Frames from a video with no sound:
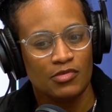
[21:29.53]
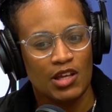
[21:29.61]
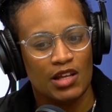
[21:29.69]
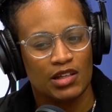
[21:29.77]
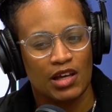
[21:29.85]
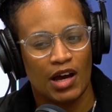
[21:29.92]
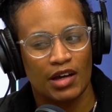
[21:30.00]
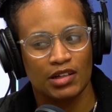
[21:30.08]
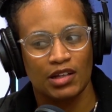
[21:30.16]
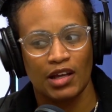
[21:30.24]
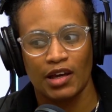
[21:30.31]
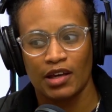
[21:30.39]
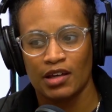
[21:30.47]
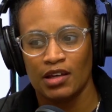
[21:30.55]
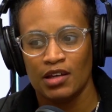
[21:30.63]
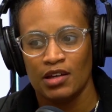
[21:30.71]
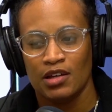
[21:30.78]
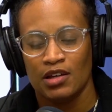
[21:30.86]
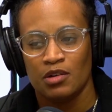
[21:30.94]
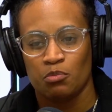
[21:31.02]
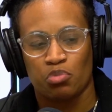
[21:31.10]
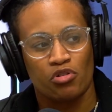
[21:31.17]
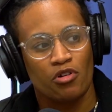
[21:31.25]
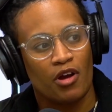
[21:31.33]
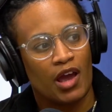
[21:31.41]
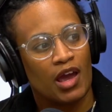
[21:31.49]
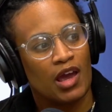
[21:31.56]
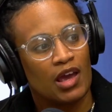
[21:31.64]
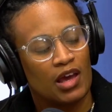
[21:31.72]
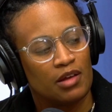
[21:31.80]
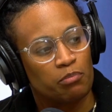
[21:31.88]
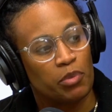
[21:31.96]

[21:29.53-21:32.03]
kind of like pray and